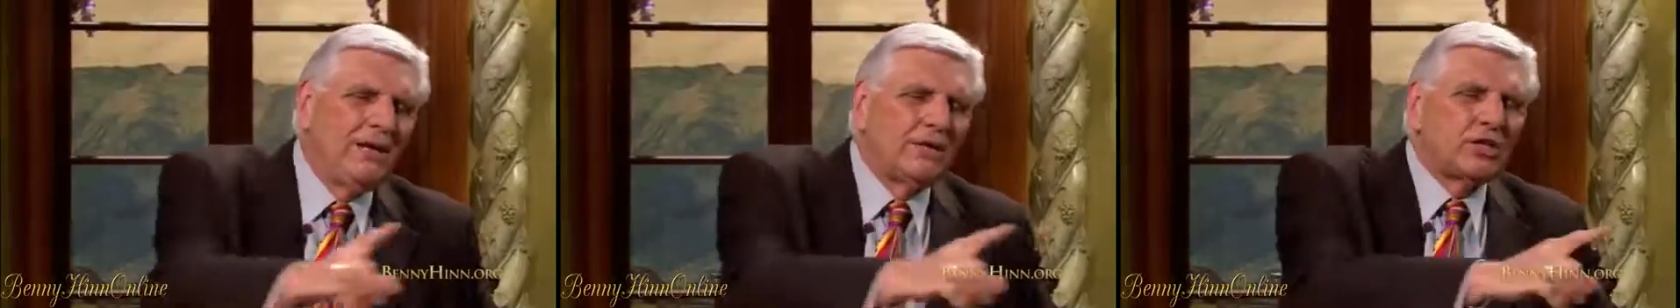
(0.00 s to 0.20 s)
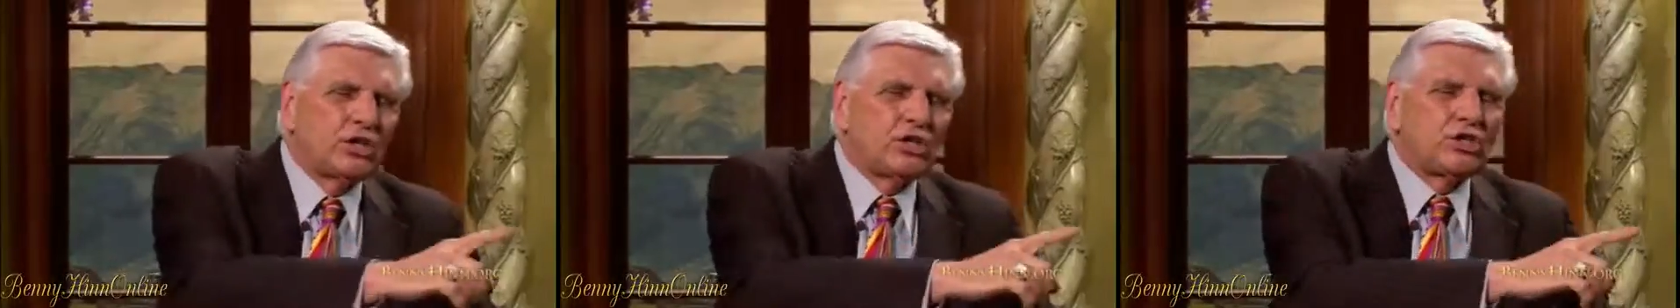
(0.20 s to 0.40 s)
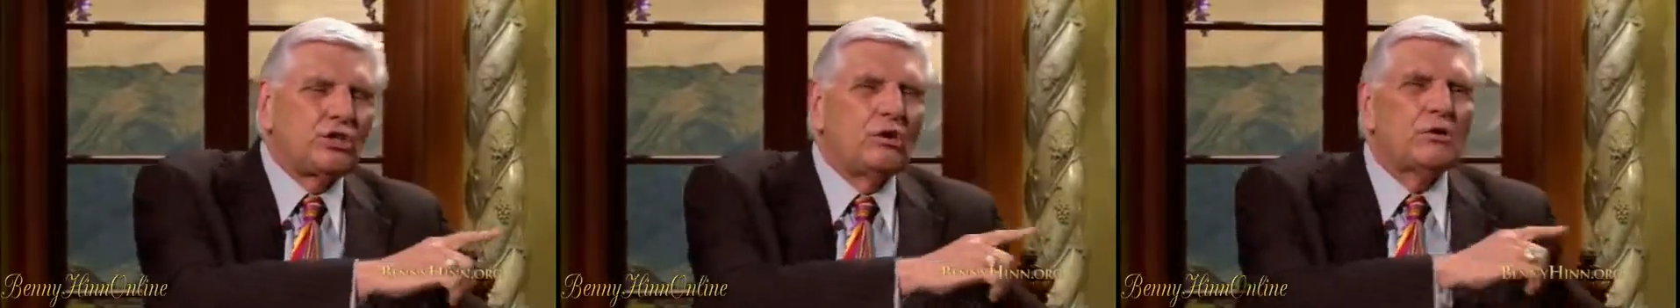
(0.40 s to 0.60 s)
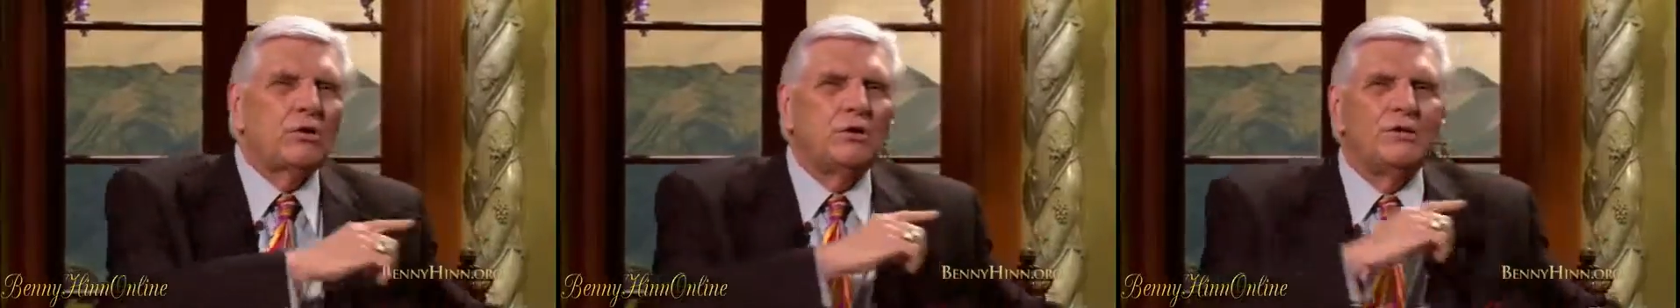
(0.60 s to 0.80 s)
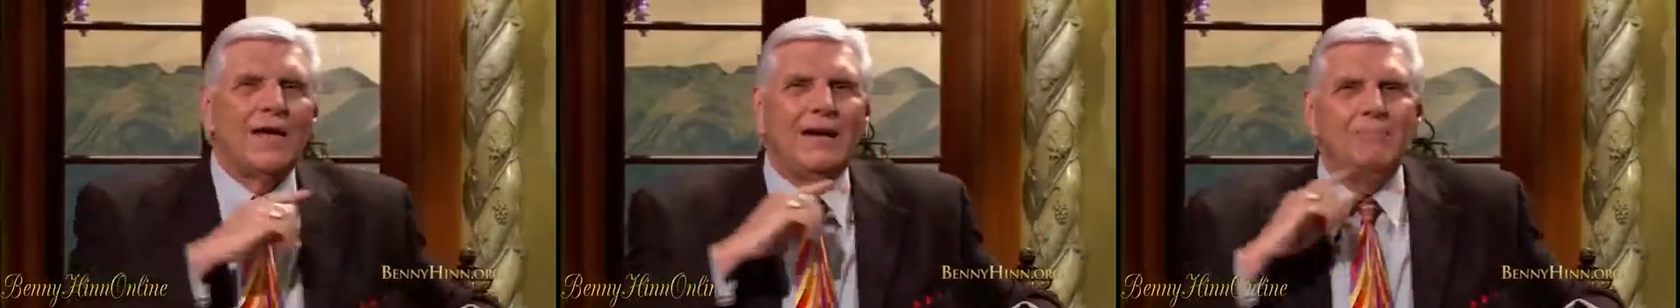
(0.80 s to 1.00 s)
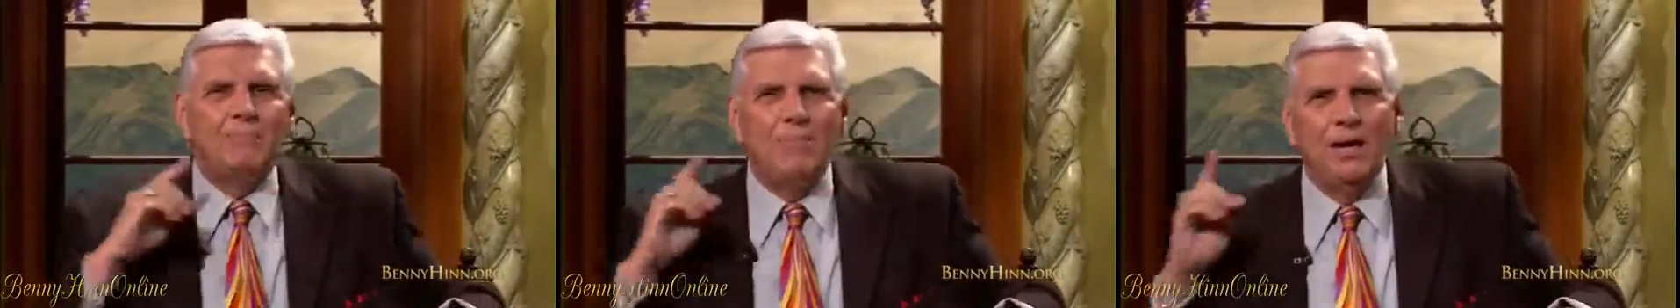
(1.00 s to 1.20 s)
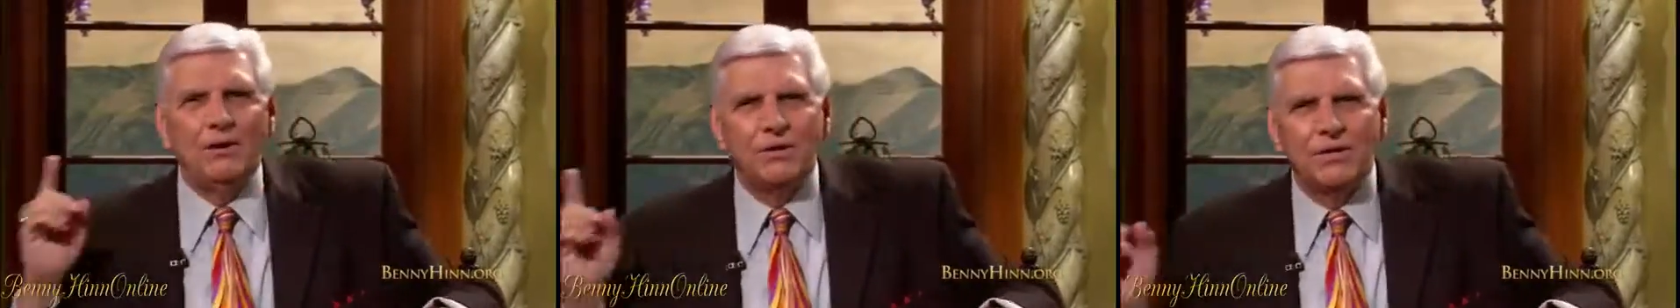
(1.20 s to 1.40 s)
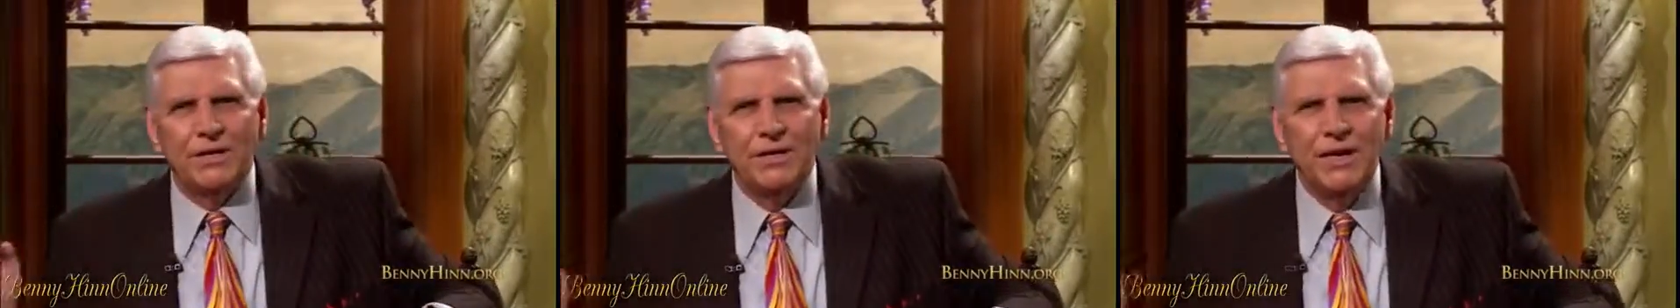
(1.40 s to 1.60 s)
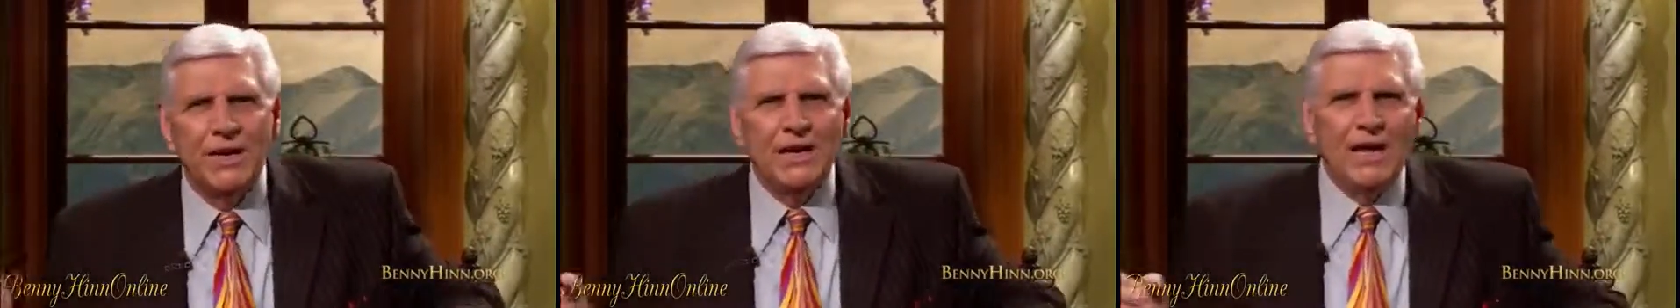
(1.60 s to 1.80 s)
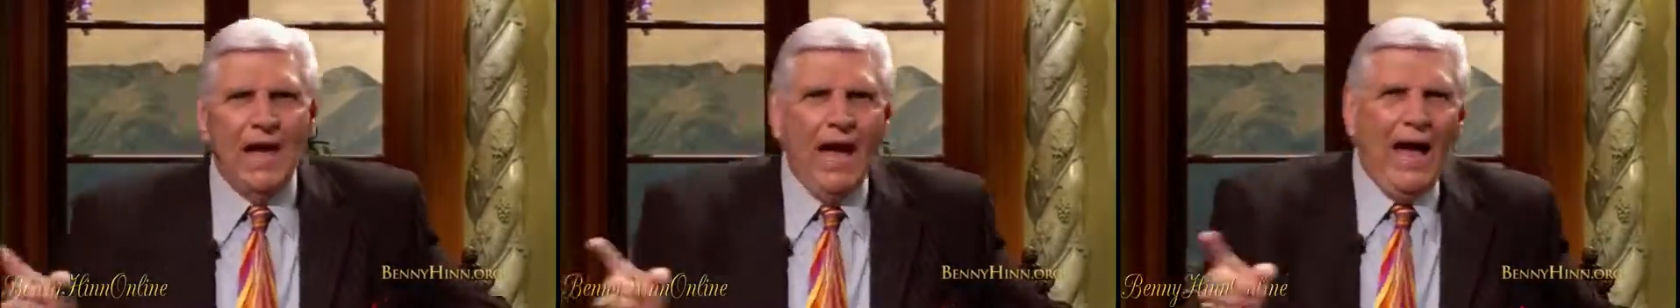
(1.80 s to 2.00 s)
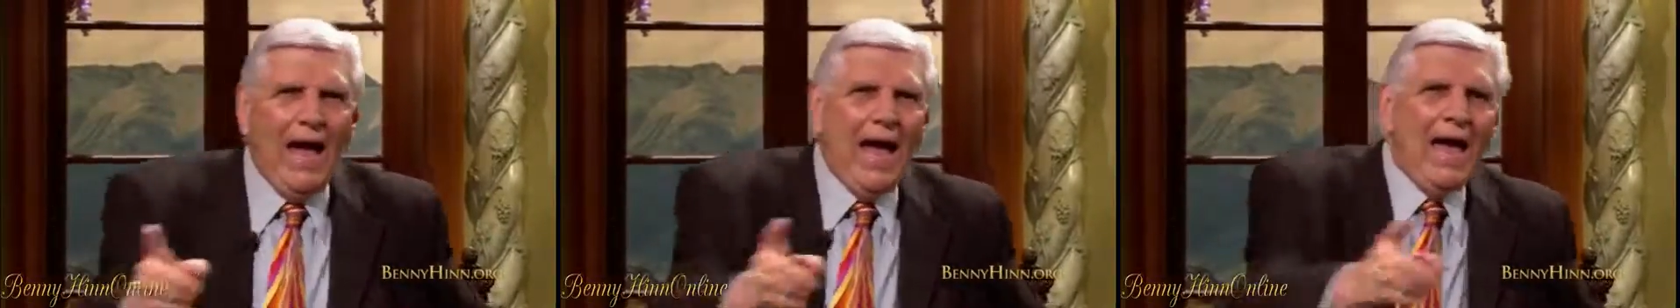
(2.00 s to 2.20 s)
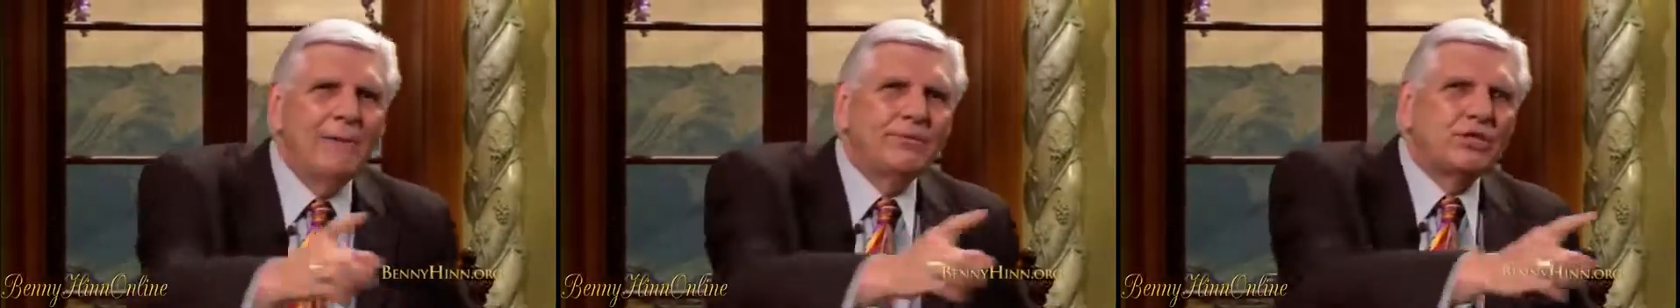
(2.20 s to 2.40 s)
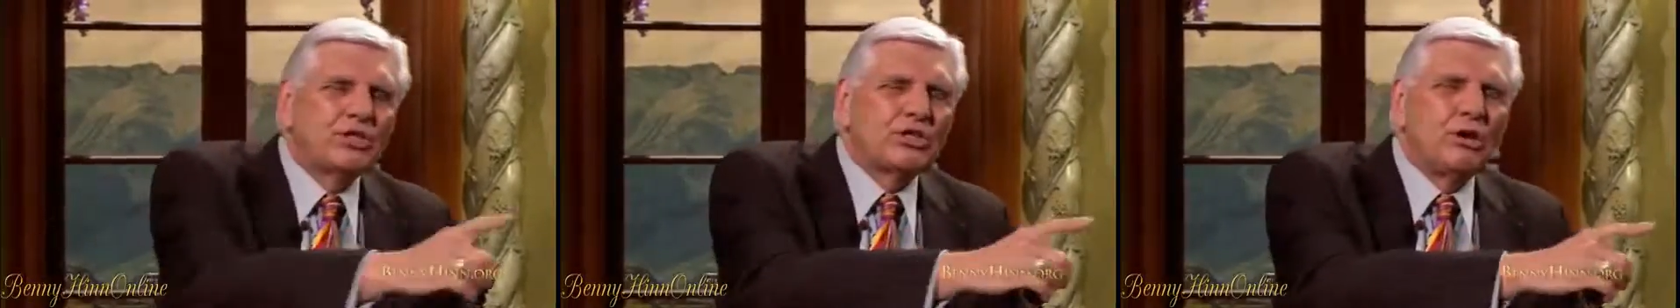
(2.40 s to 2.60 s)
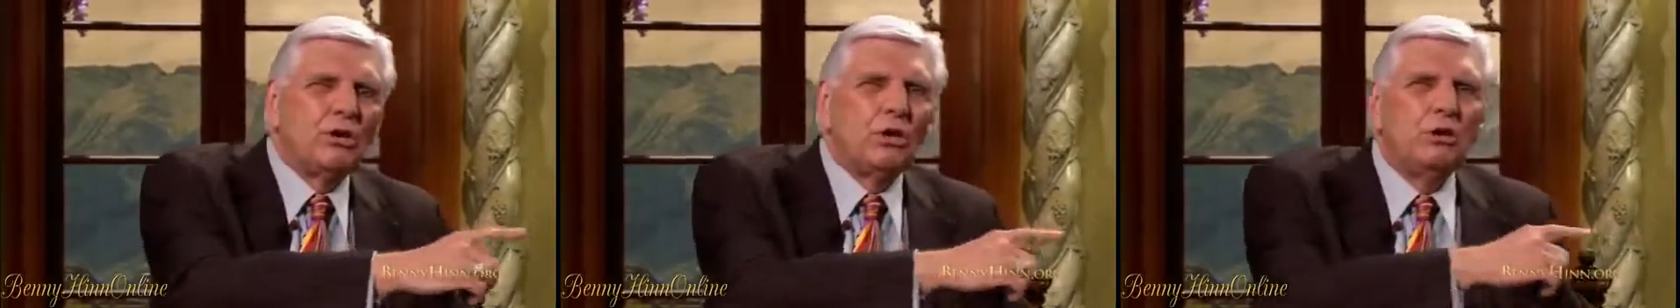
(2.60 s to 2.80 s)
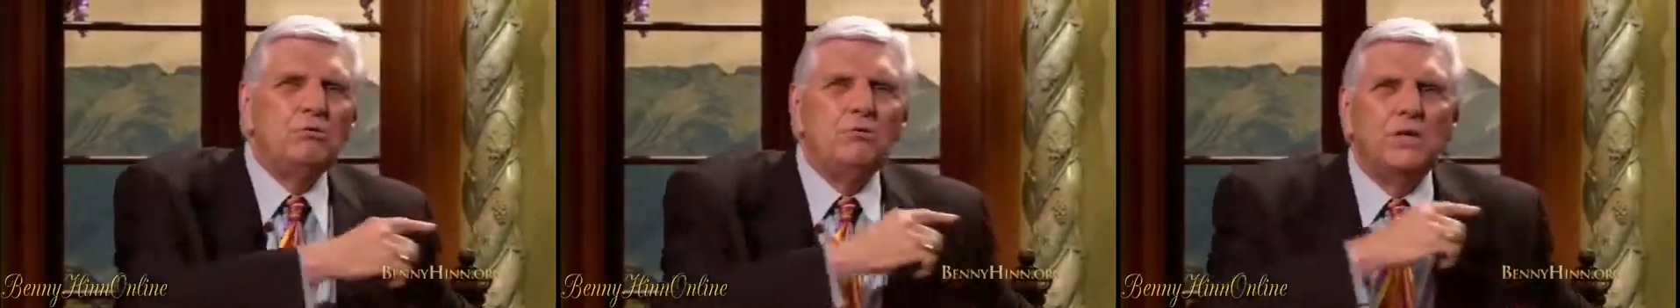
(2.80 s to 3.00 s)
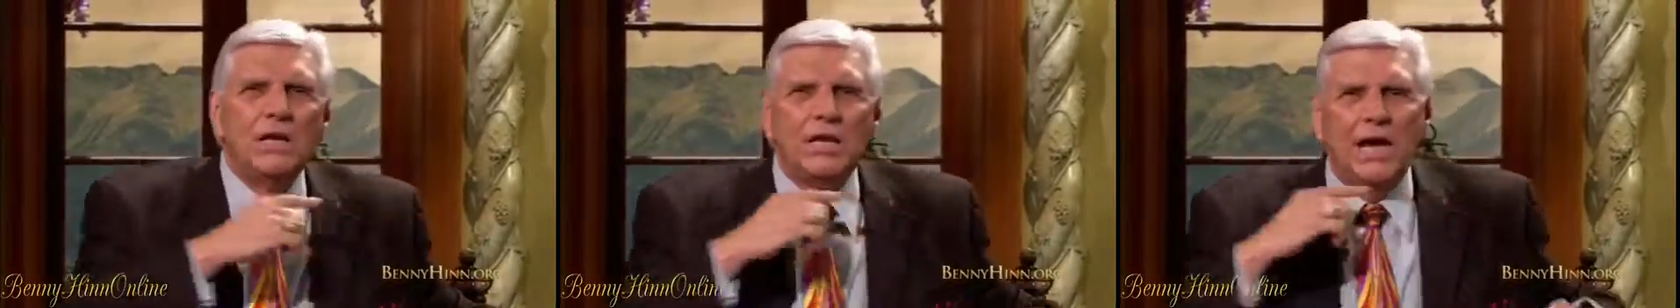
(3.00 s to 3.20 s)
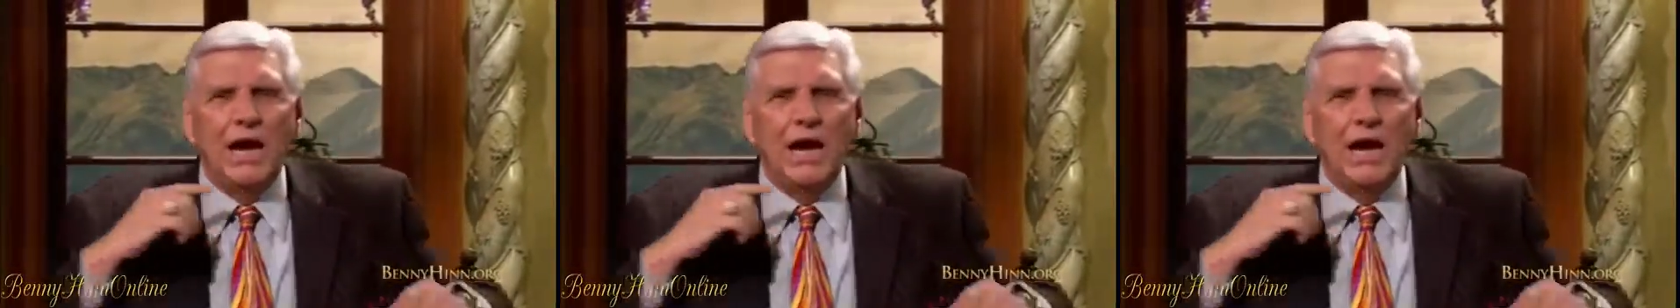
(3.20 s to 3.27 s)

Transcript: to circle that building absolutely